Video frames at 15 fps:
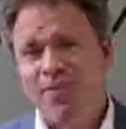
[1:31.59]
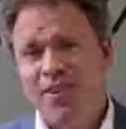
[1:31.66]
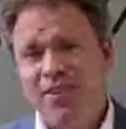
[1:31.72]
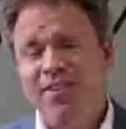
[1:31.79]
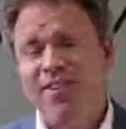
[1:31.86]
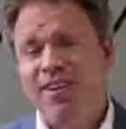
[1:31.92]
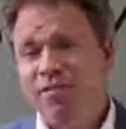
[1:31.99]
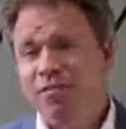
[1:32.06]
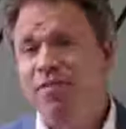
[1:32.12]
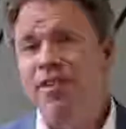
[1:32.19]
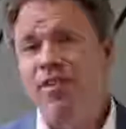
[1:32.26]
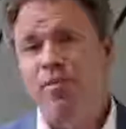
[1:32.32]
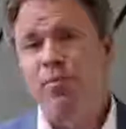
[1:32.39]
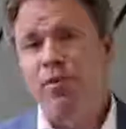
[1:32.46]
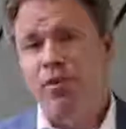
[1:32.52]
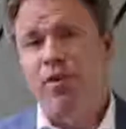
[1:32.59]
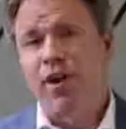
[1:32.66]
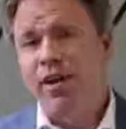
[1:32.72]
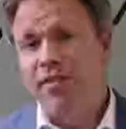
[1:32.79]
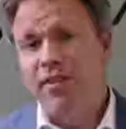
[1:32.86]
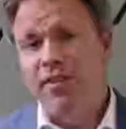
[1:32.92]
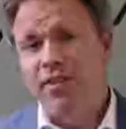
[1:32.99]
This is an invisible
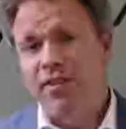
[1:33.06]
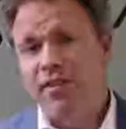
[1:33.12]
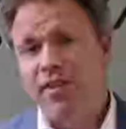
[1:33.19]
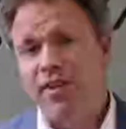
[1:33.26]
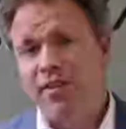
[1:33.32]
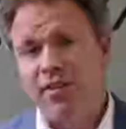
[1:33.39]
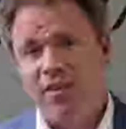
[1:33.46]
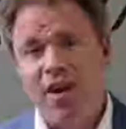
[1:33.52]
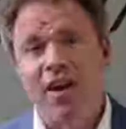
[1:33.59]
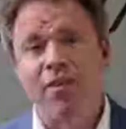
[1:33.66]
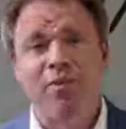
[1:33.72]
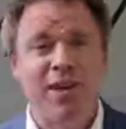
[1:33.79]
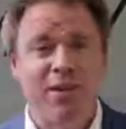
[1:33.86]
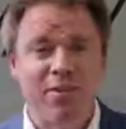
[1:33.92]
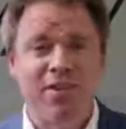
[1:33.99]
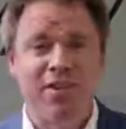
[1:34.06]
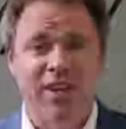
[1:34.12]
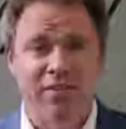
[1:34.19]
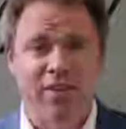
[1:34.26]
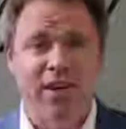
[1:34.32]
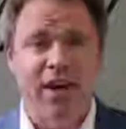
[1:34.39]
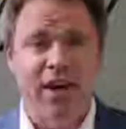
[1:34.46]
crisis that has not really
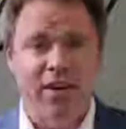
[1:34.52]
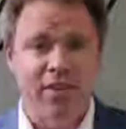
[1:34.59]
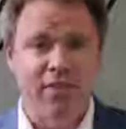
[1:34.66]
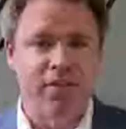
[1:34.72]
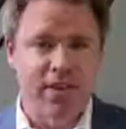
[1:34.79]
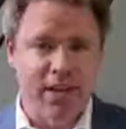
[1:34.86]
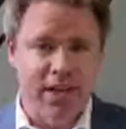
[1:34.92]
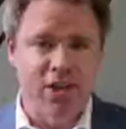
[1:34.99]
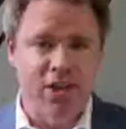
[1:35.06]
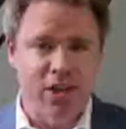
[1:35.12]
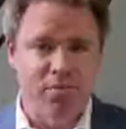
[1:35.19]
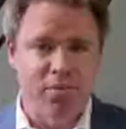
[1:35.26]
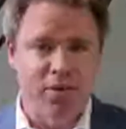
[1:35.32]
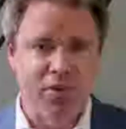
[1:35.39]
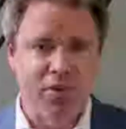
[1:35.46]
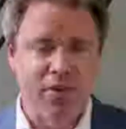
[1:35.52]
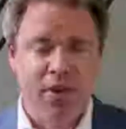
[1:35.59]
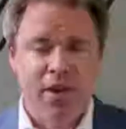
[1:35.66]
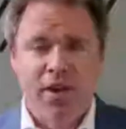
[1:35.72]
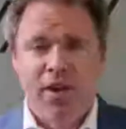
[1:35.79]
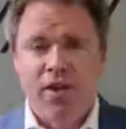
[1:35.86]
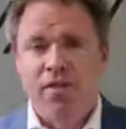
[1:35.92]
received the kinds of attention in Brazil
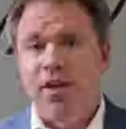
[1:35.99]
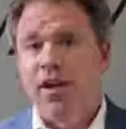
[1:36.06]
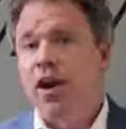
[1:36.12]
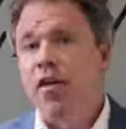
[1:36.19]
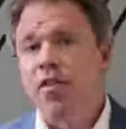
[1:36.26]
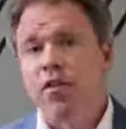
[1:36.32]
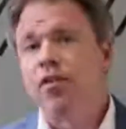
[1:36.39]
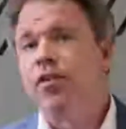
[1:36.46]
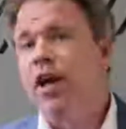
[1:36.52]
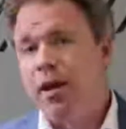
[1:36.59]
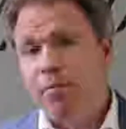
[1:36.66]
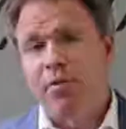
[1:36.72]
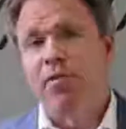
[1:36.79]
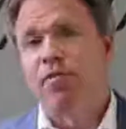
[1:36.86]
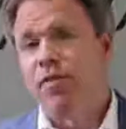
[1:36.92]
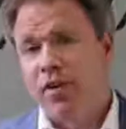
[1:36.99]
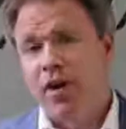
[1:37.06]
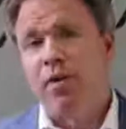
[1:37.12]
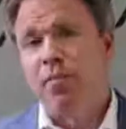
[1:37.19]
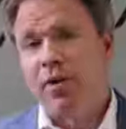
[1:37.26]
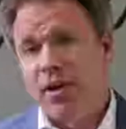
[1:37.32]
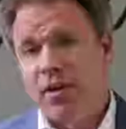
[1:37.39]
that other types of
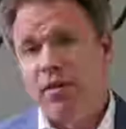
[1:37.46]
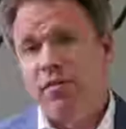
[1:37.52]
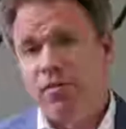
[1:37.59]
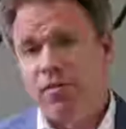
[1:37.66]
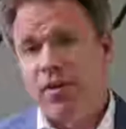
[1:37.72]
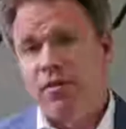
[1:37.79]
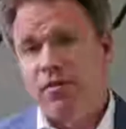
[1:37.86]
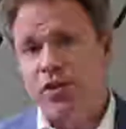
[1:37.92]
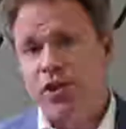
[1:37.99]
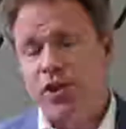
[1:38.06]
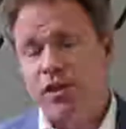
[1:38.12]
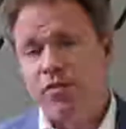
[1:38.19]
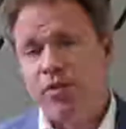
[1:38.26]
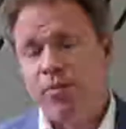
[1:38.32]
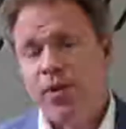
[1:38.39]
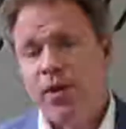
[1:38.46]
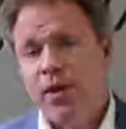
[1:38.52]
phenomena have achieved.